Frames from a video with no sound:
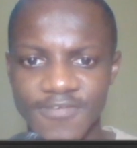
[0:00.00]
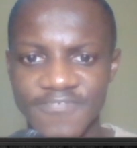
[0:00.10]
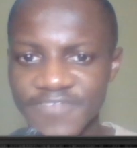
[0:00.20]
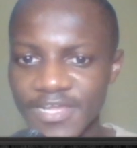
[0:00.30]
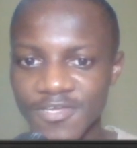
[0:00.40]

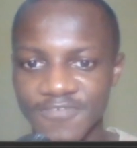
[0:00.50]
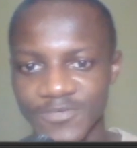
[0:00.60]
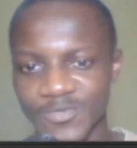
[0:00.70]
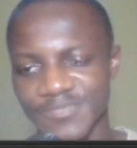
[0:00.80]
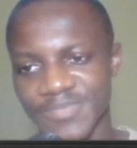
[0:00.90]
fairly
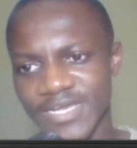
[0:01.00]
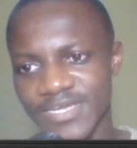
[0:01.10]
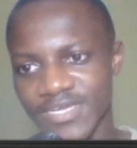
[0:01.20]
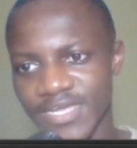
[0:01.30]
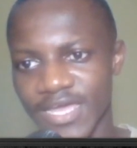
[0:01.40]
often with
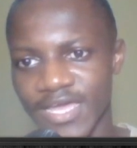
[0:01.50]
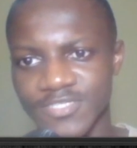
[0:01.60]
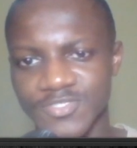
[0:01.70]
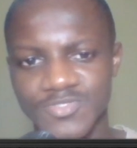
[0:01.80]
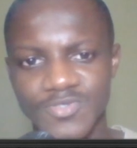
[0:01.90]
black,
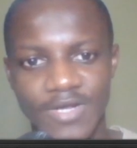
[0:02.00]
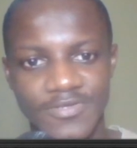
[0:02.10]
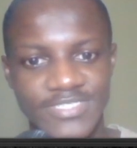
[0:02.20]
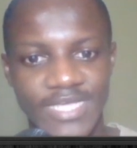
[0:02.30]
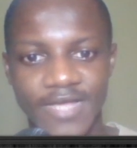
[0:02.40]
and so I
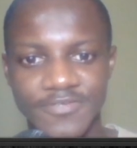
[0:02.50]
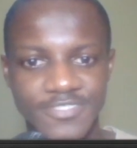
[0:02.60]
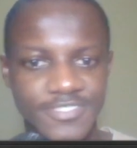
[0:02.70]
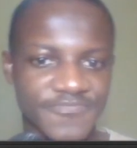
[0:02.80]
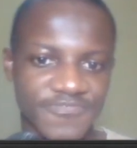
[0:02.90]
was
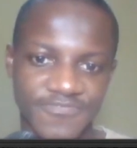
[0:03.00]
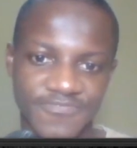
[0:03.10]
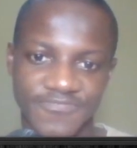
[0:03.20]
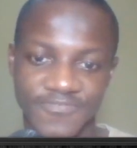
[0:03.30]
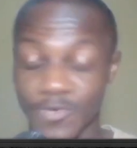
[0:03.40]
actually
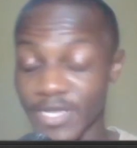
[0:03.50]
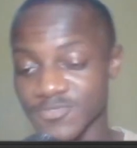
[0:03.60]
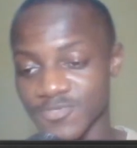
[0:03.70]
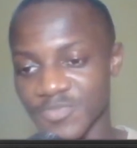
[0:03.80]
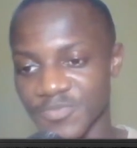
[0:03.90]

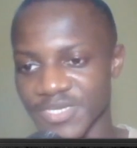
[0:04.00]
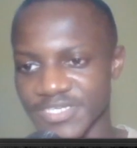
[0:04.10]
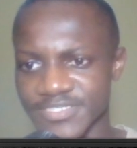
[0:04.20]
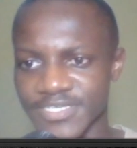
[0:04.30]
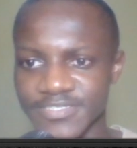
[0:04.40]
quite well
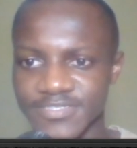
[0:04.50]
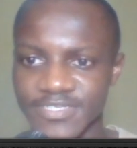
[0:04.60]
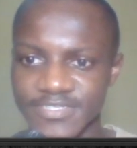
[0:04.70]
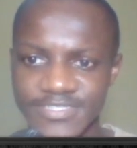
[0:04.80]
prepared in